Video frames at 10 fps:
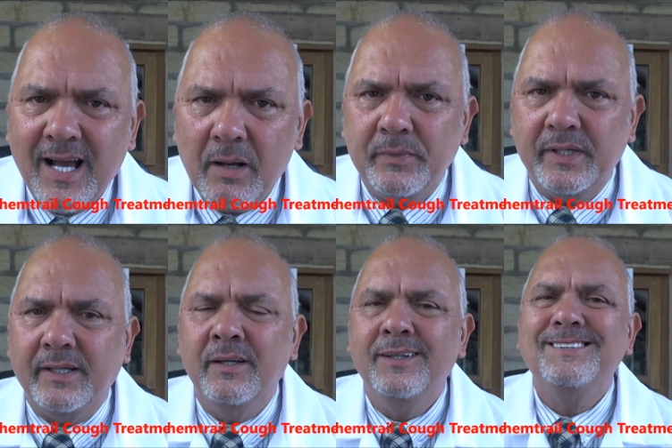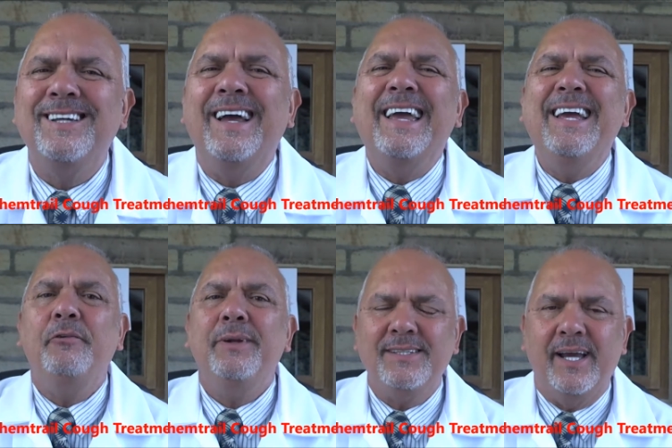happening to
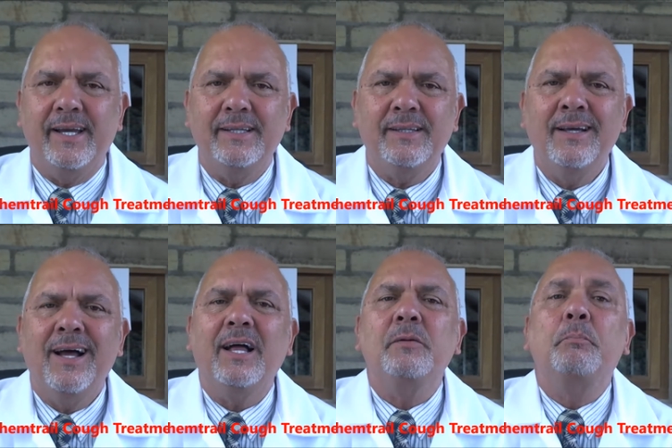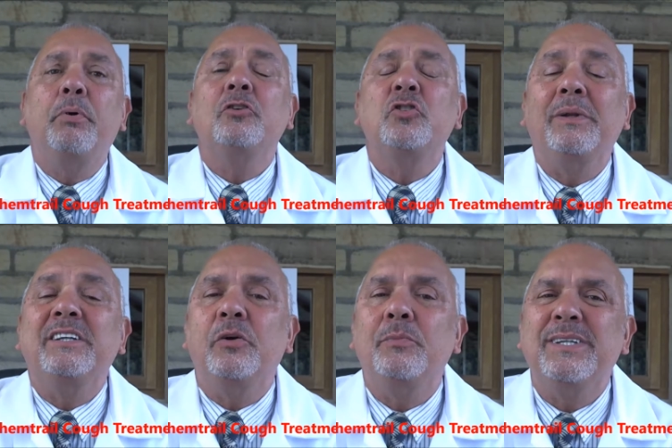irritate and possibly
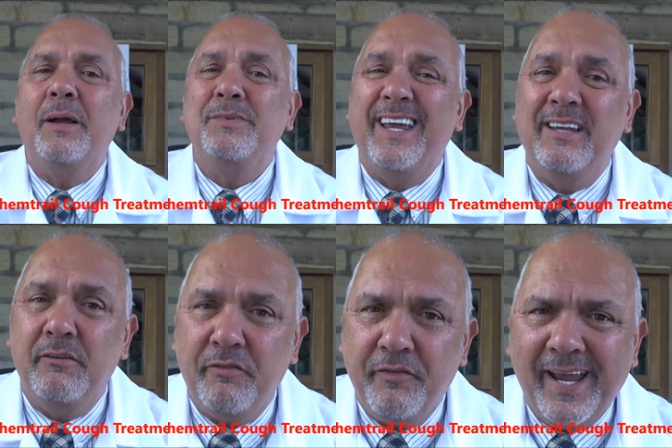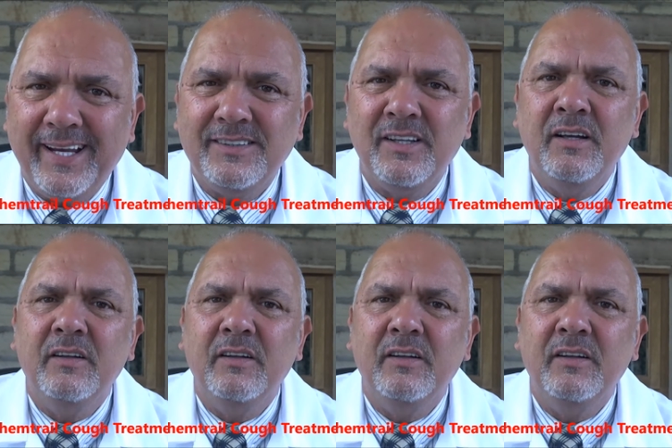sometimes infect